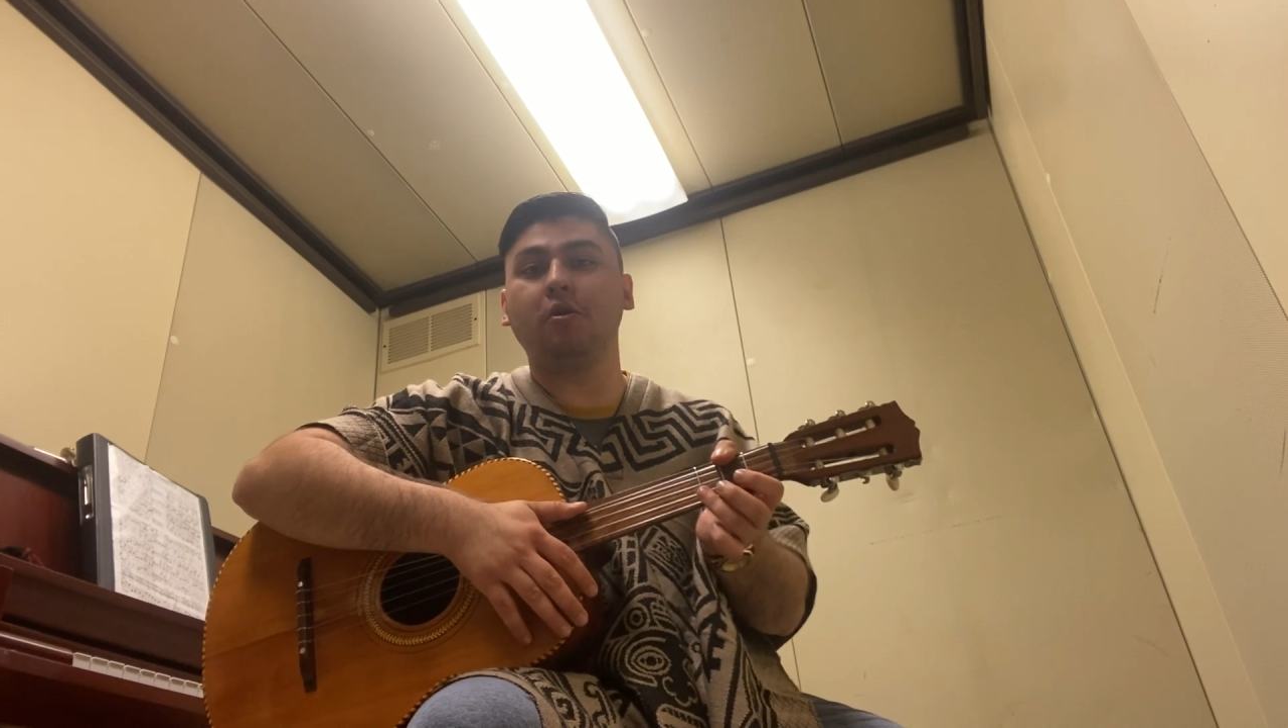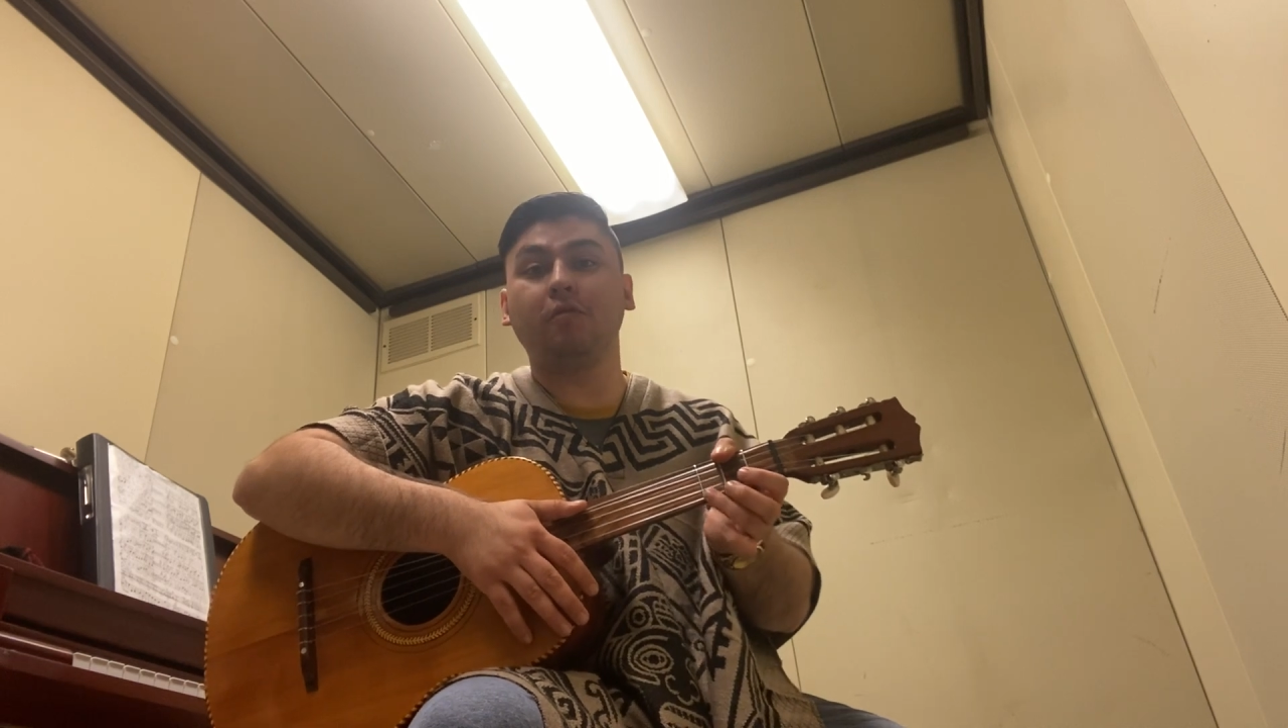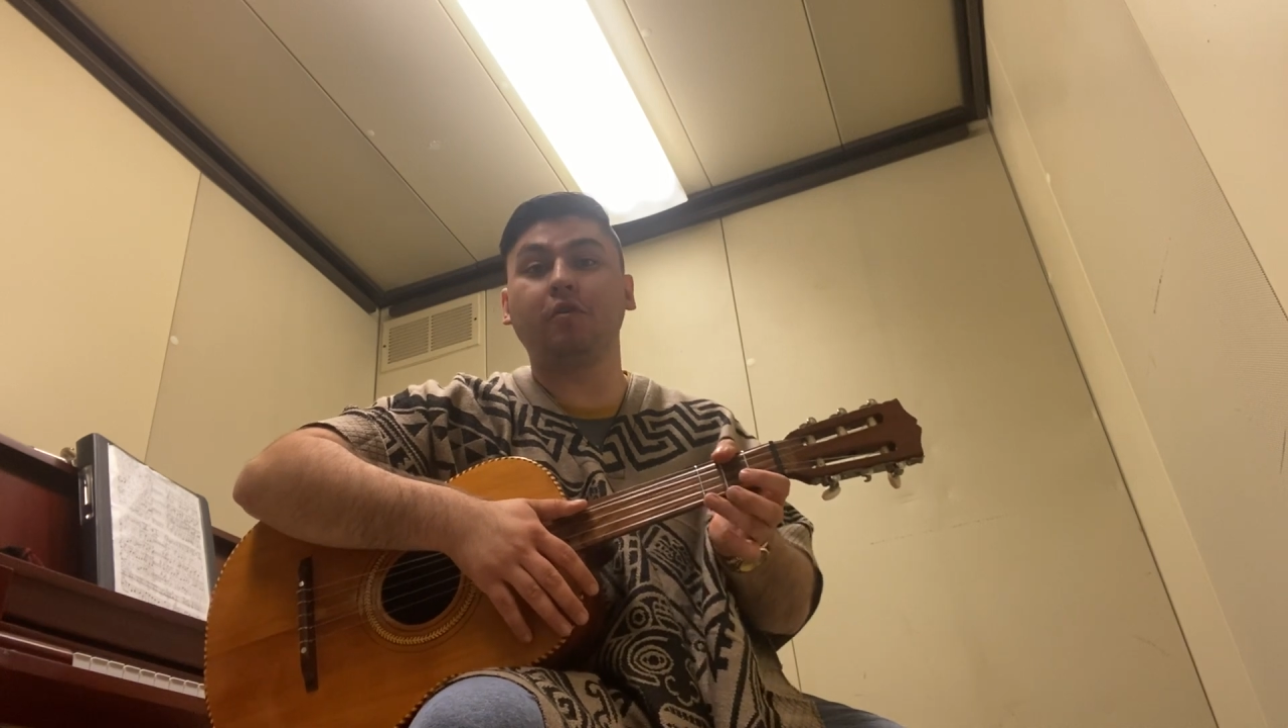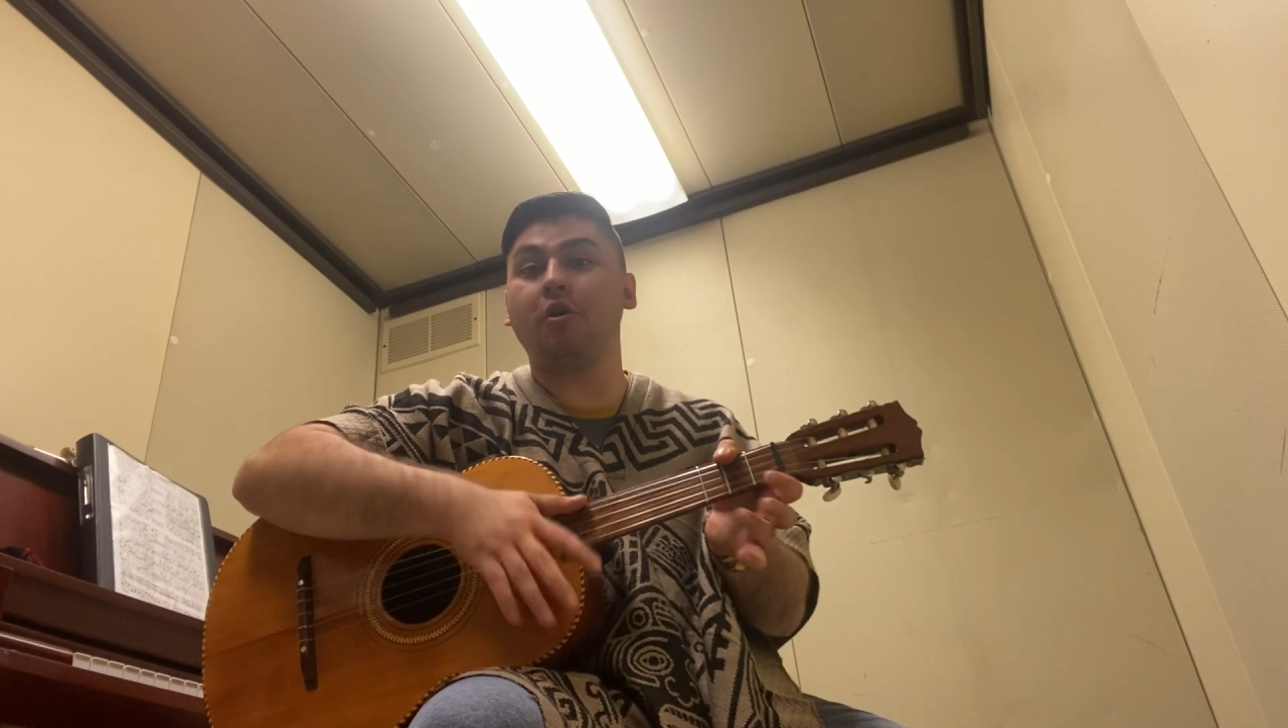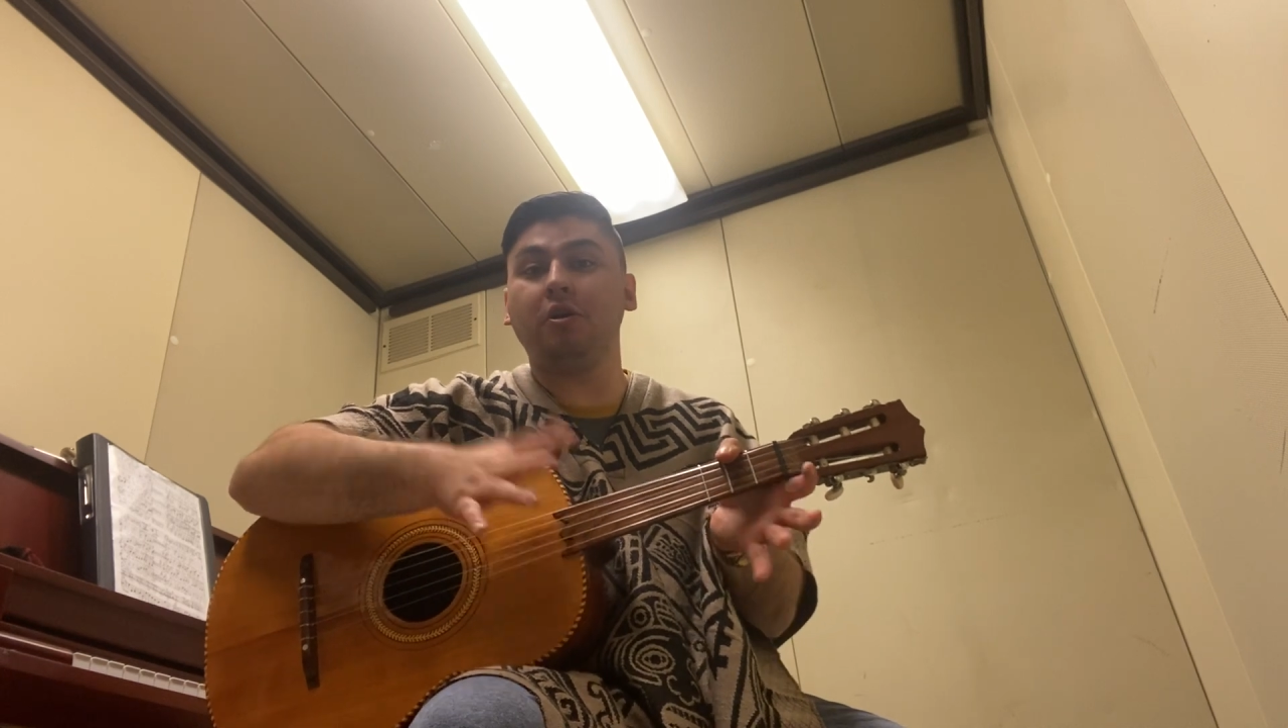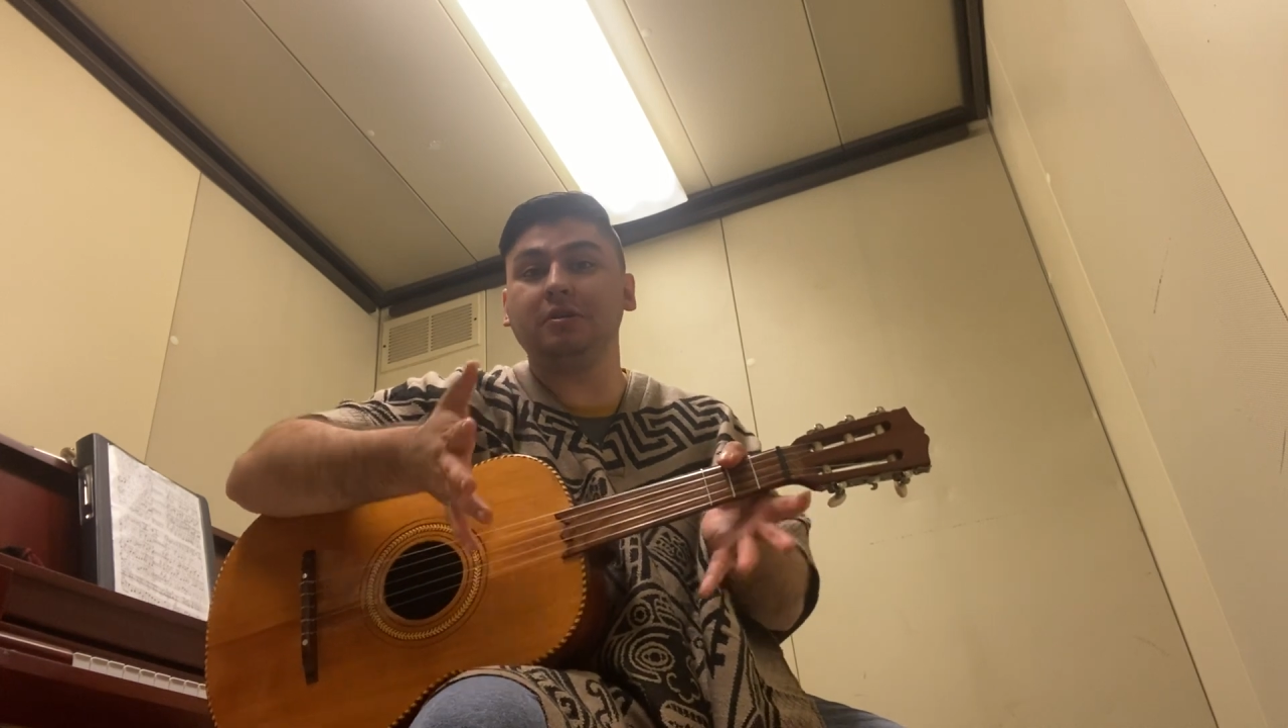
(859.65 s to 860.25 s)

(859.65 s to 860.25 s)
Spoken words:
over all